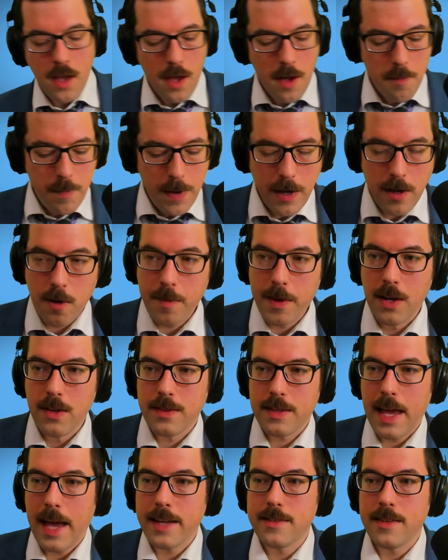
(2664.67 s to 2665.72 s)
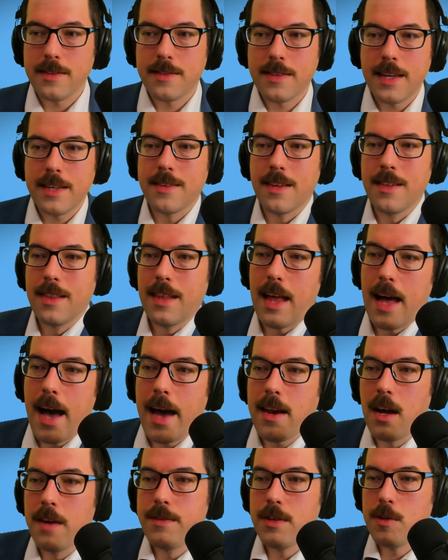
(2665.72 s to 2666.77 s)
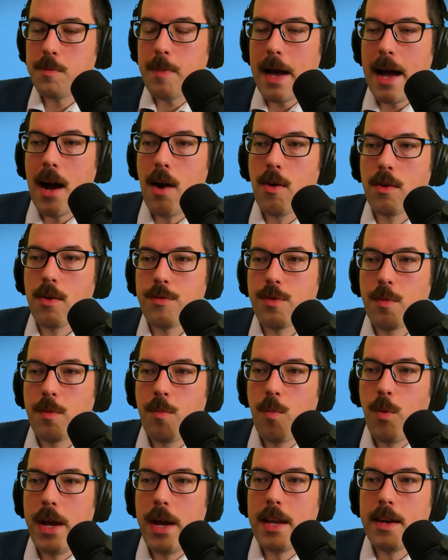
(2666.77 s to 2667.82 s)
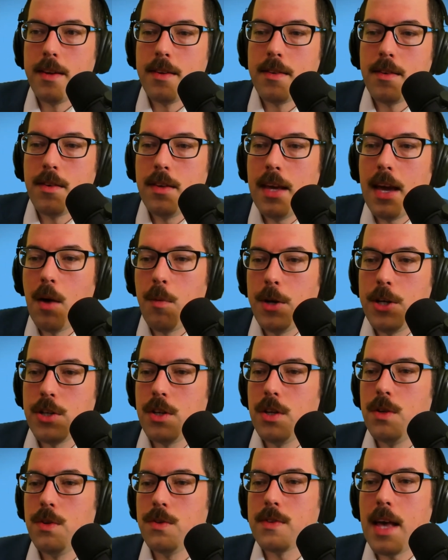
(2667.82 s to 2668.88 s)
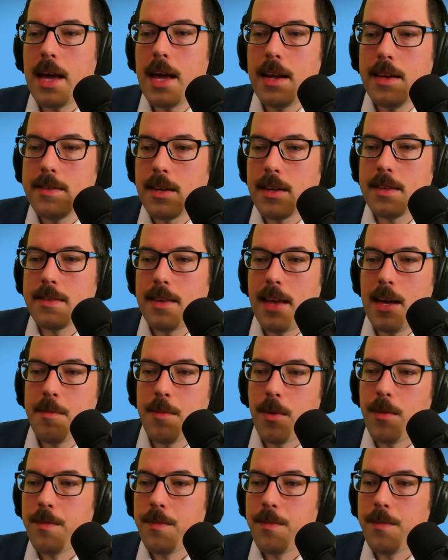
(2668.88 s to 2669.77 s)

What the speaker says: Tinkerbell, Texas gets a lot of its power from wind. Yeah, we should use that as an example.